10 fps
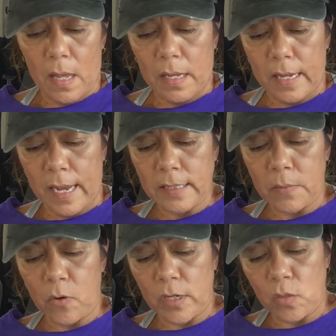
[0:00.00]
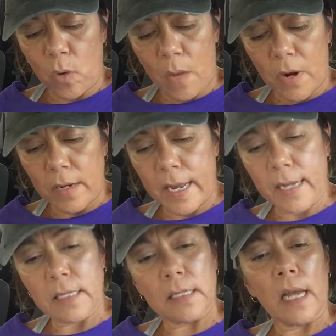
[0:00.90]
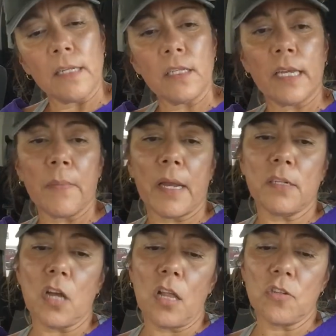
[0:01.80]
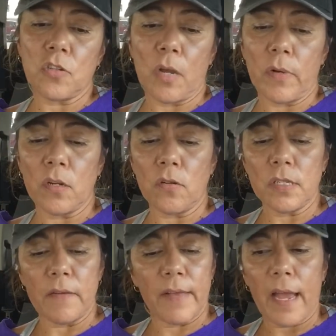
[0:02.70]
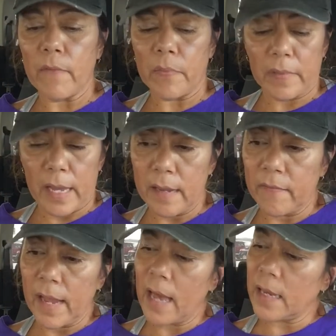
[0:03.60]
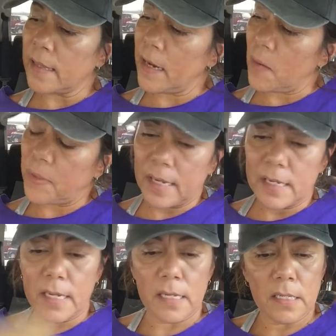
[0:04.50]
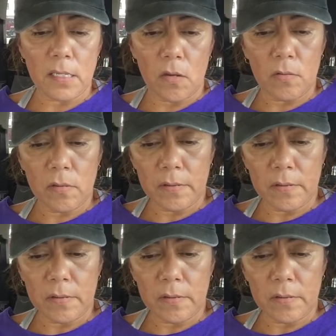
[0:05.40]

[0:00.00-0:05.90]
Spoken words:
Yes, I'm going to Walmart next. I just came out of Dollar Tree. I want to go see if they have them, if they had it there, but they didn't, so.